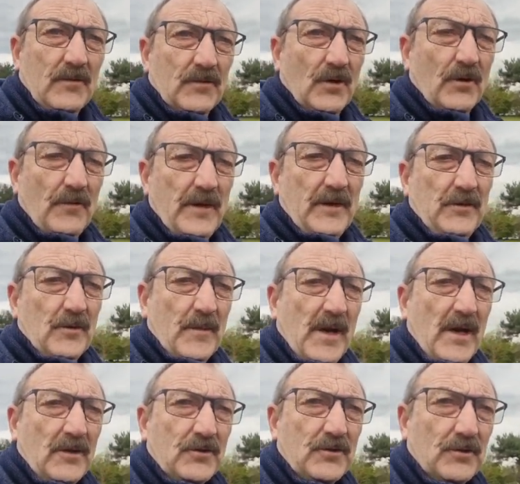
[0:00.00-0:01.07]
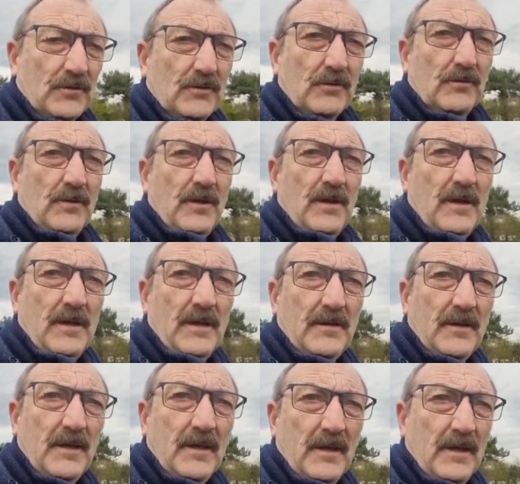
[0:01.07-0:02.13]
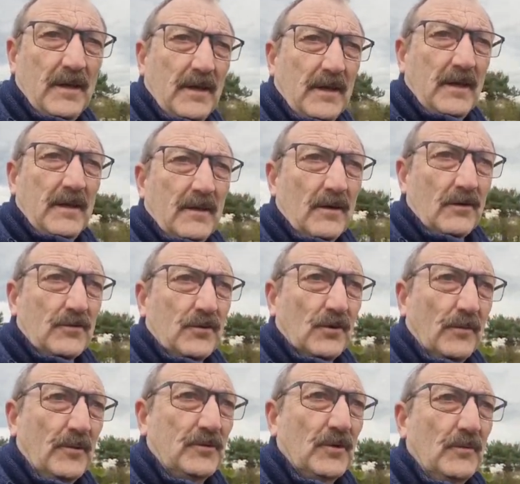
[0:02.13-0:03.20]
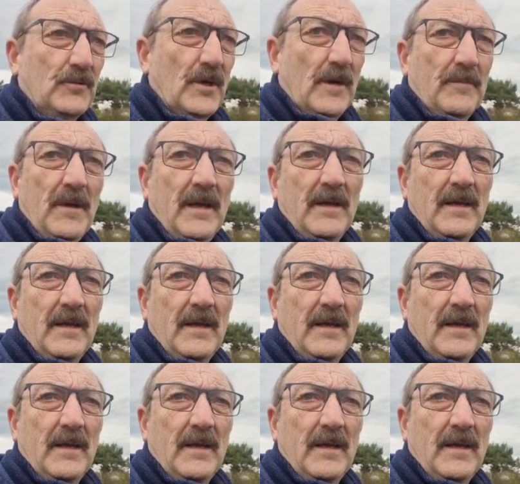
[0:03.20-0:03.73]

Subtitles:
sort of the end of March till October sometime.